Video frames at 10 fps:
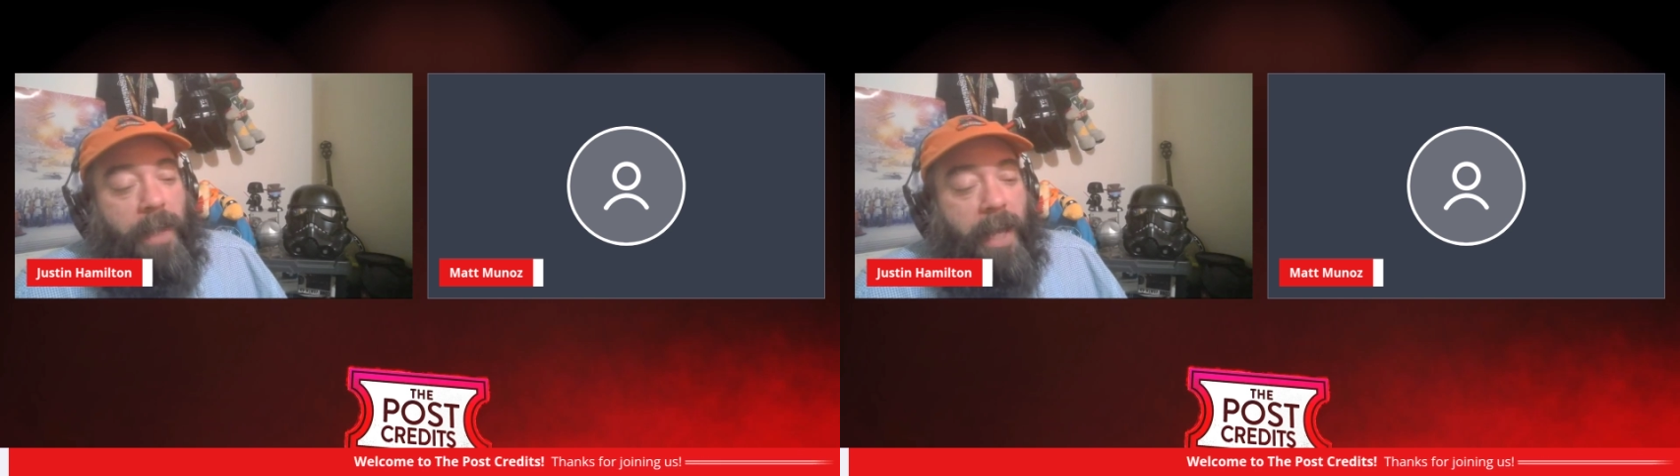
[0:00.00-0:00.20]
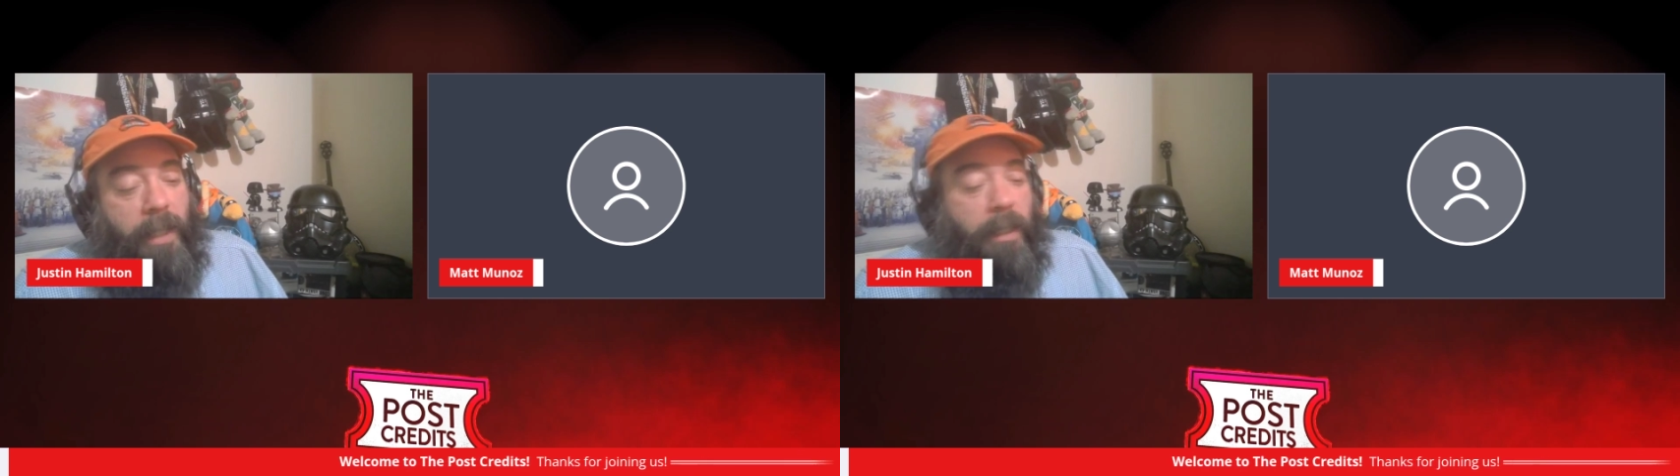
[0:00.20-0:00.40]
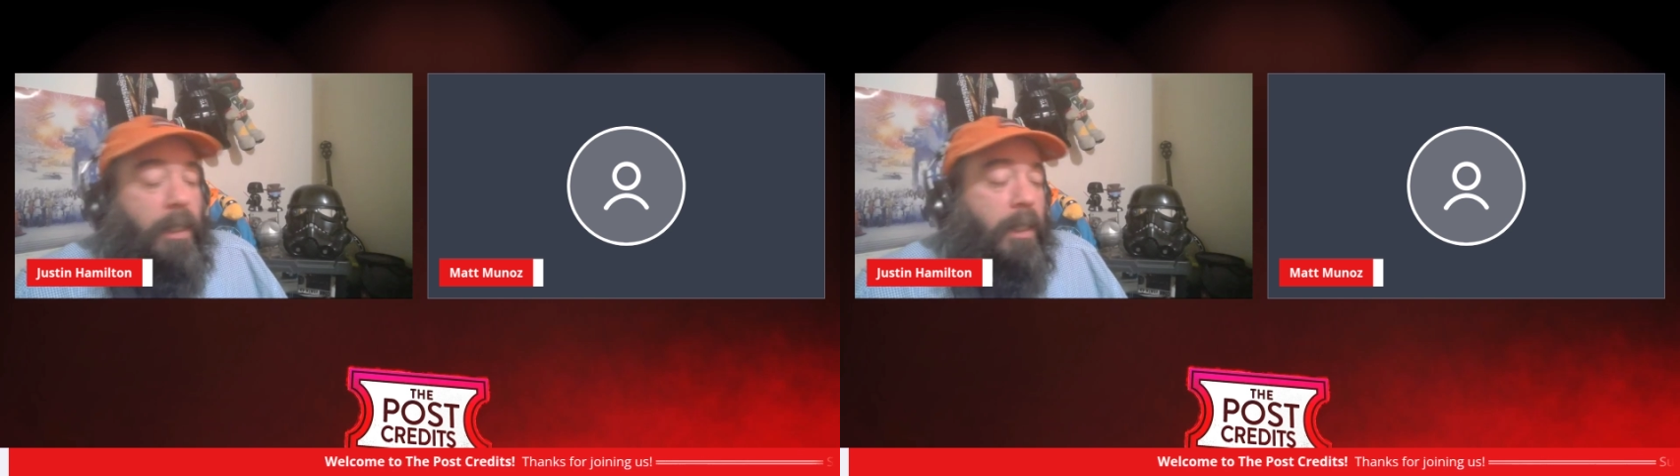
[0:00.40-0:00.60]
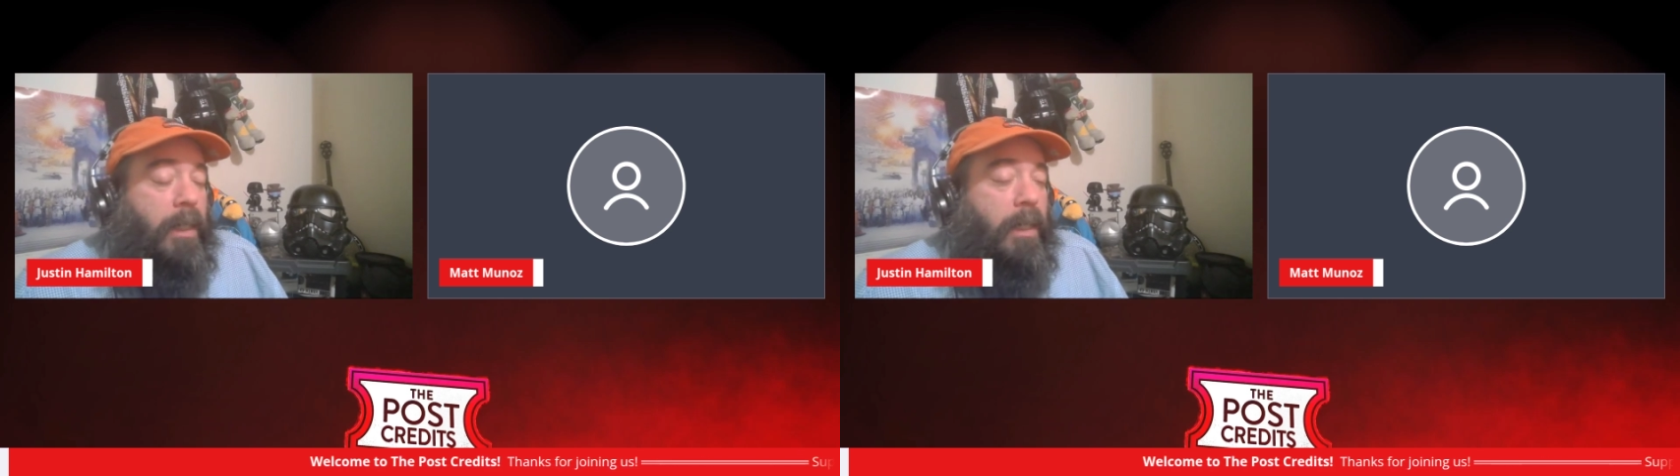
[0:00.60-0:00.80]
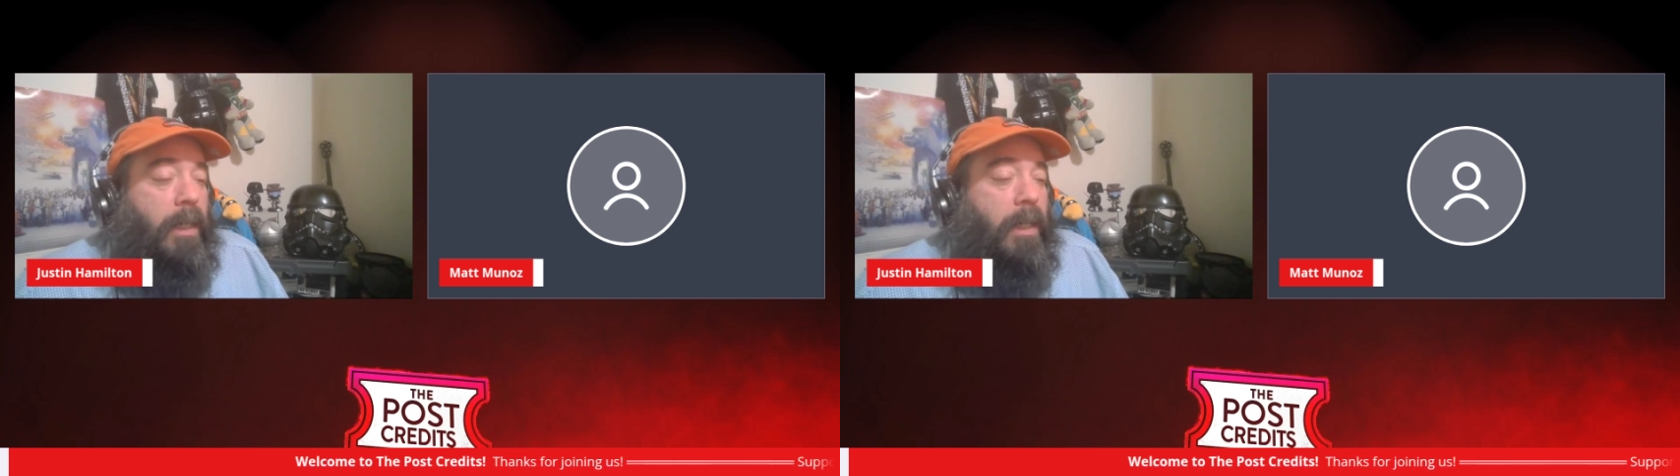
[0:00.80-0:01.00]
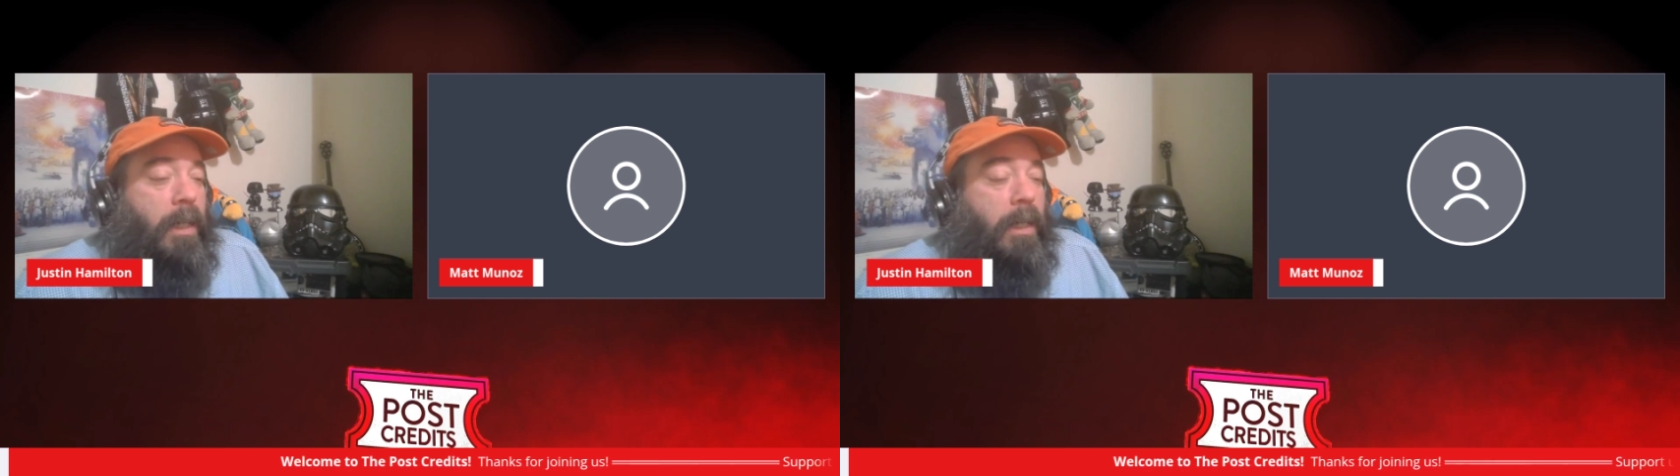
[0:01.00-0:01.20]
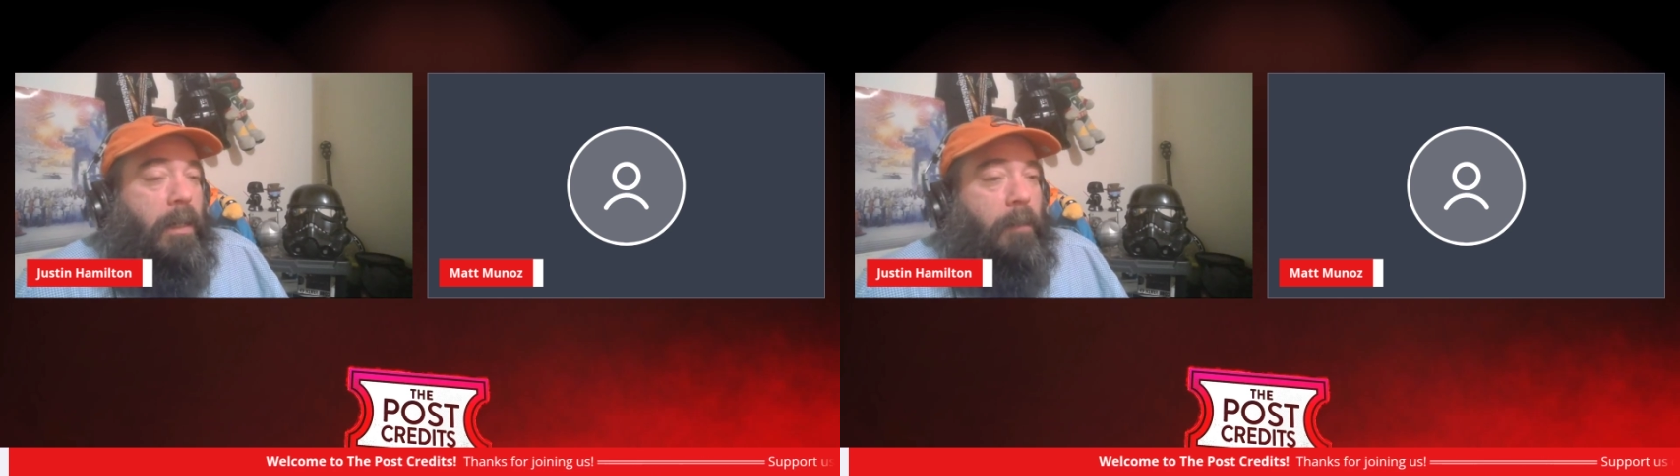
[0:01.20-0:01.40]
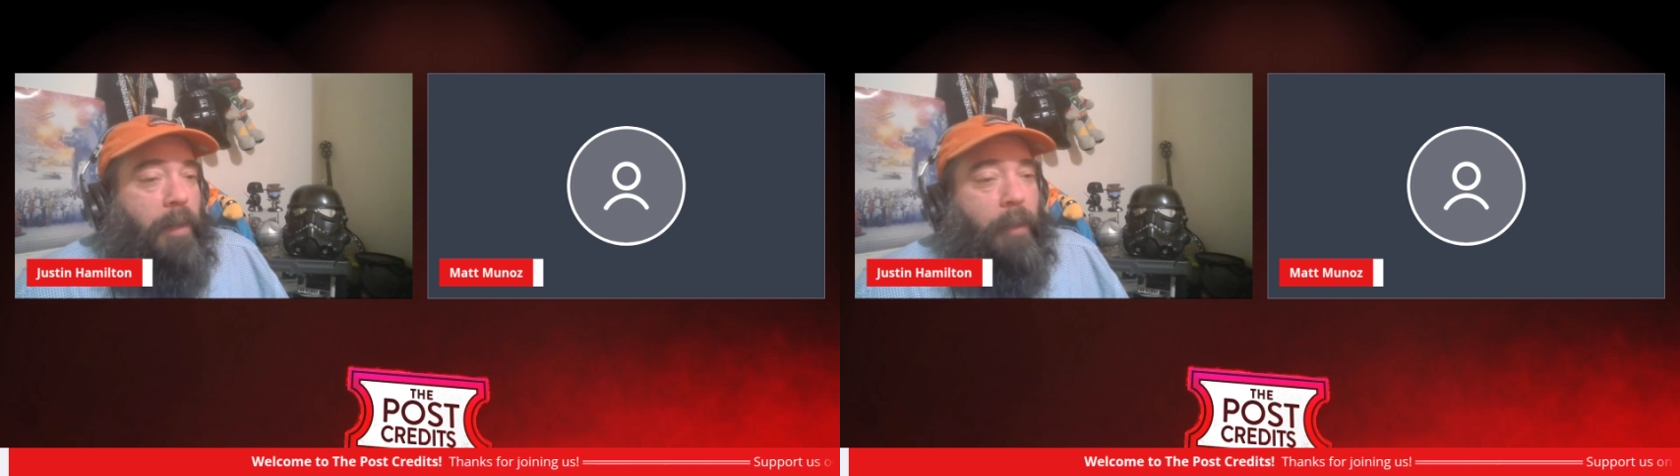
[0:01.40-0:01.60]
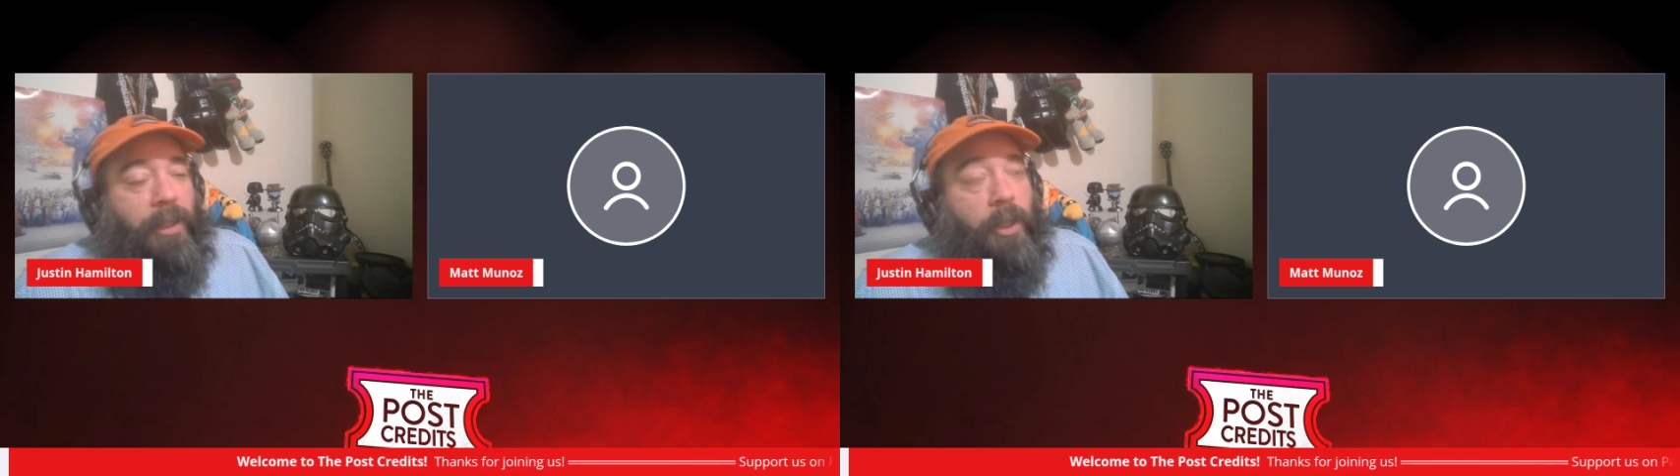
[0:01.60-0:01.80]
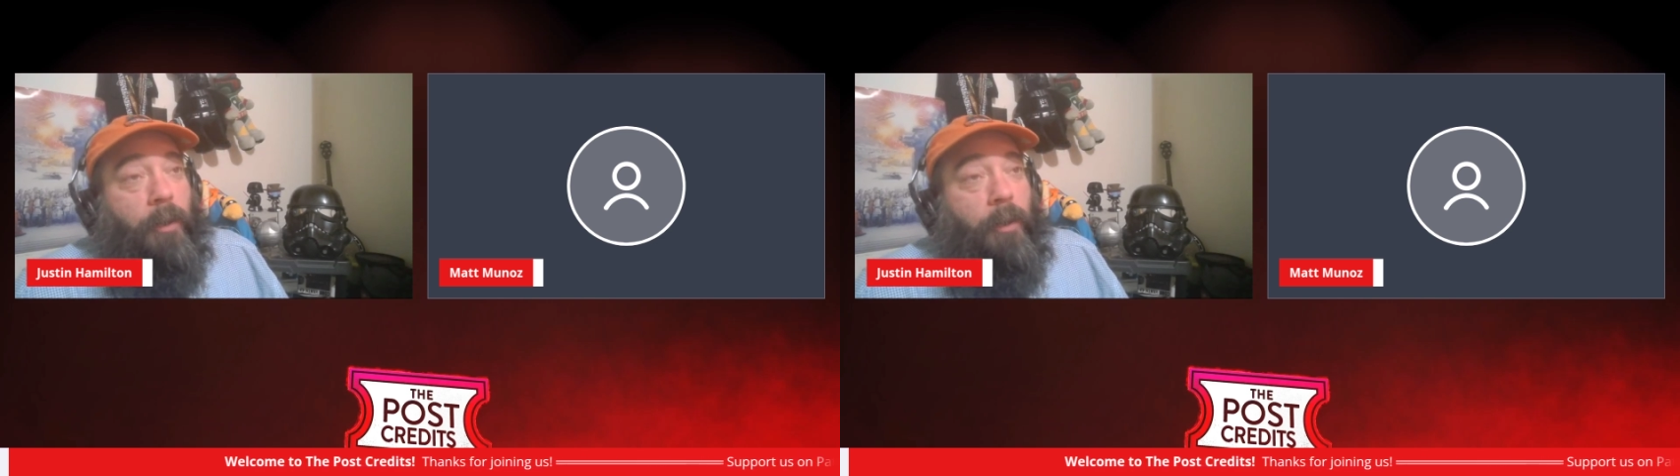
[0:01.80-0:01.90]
with that. But we do